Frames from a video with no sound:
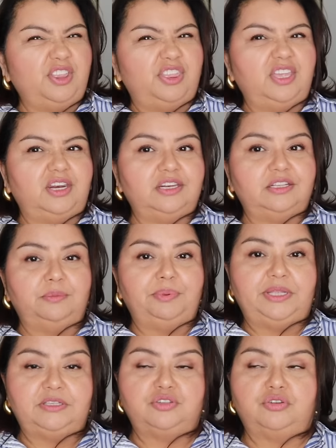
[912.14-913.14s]
thin little
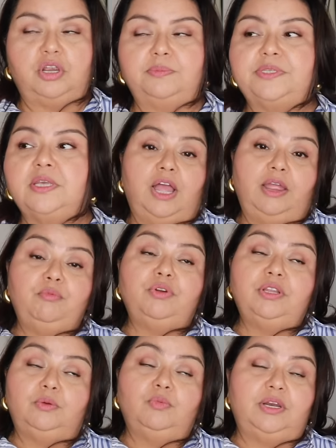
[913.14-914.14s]
pinstripes. I
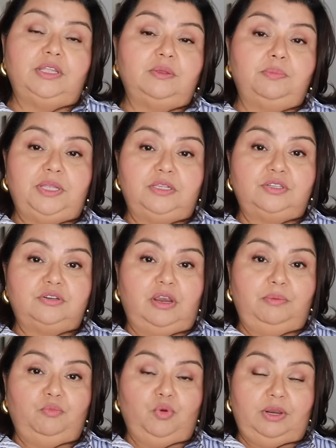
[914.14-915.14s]
really wanted the
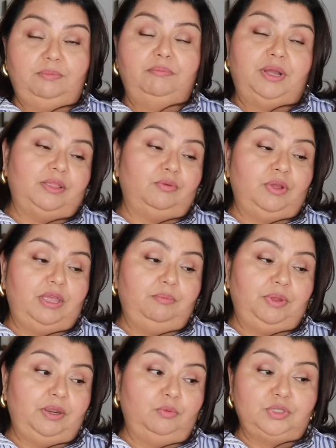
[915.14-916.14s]
pinstripe one, by the way,
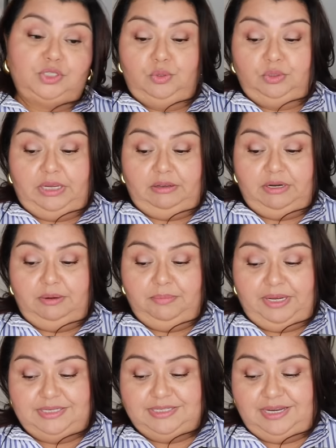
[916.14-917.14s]
but it was sold out in
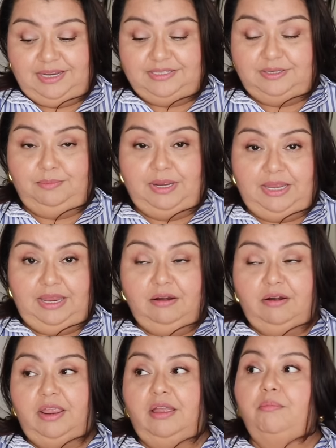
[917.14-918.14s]
my size in my
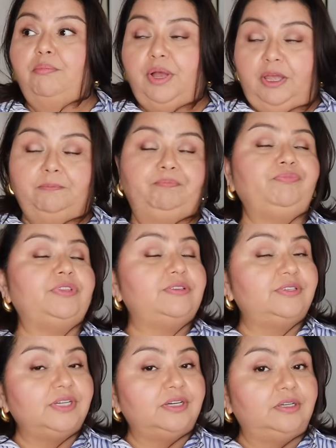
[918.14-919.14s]
area. But
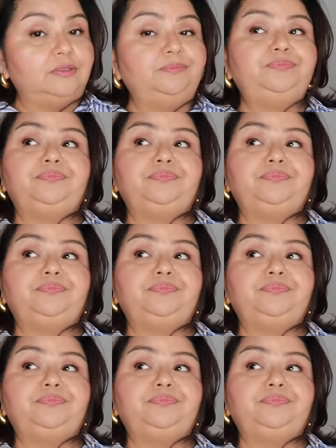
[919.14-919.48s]
still,